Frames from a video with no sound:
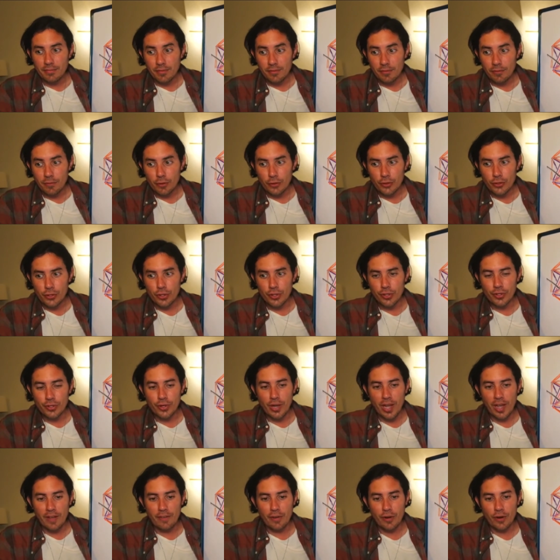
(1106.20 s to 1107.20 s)
for sure,
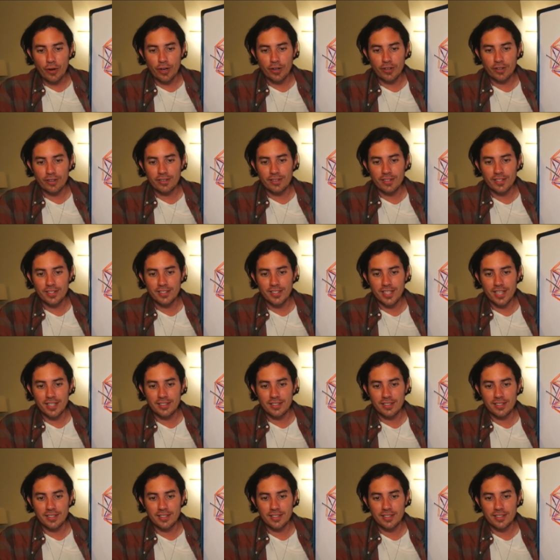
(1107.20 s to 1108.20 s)
you have heard the
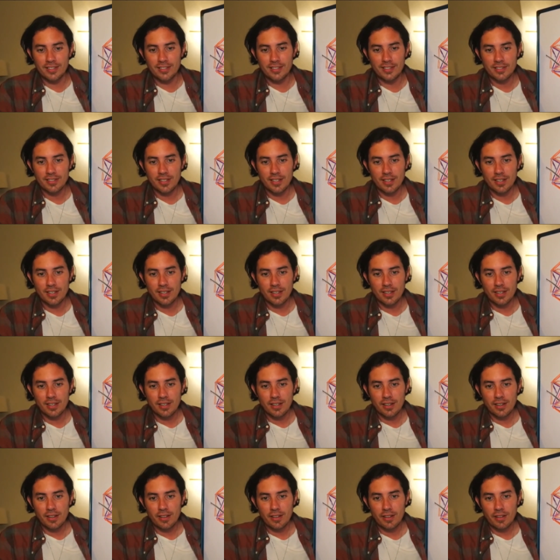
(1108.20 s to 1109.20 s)
sentence
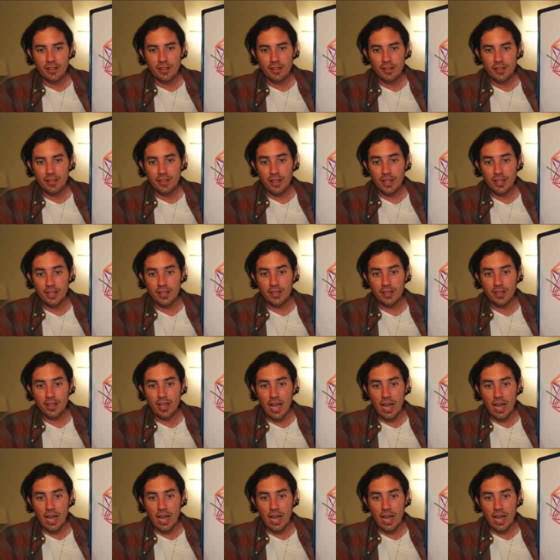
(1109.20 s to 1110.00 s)
think